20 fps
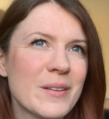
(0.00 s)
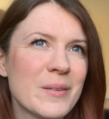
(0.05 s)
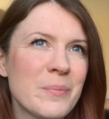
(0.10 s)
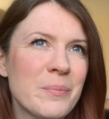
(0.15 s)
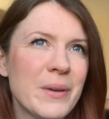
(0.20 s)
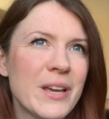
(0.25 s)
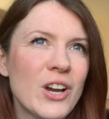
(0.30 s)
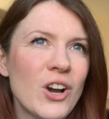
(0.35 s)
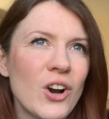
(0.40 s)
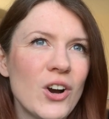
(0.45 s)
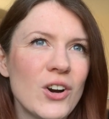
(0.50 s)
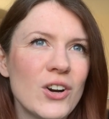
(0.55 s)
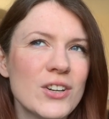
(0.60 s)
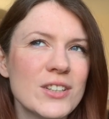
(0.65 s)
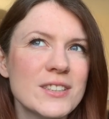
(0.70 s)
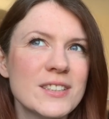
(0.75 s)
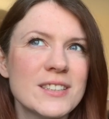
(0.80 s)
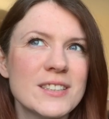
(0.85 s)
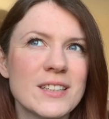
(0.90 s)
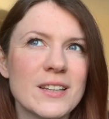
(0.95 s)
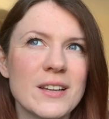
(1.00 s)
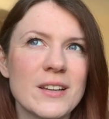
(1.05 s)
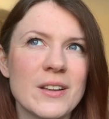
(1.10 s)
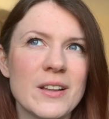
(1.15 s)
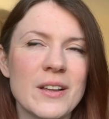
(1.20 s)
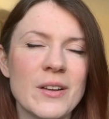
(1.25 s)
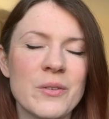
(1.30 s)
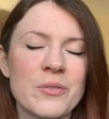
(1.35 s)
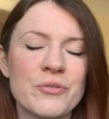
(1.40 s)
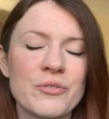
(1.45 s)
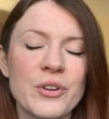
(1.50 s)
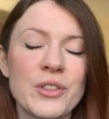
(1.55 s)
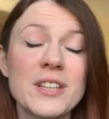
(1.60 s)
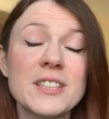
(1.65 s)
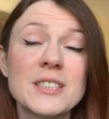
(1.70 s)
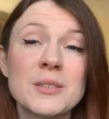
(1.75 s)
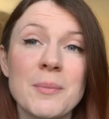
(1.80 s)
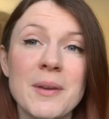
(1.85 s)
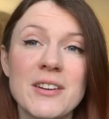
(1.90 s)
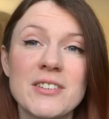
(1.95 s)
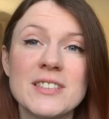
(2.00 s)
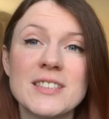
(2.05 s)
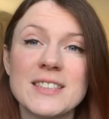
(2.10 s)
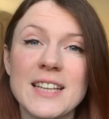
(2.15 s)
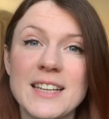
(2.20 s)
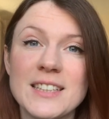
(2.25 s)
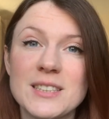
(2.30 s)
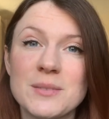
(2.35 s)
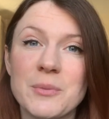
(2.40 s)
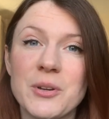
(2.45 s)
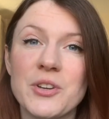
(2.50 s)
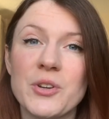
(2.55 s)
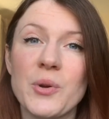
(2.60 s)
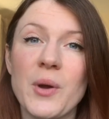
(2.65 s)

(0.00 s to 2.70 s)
because for the smear assessment,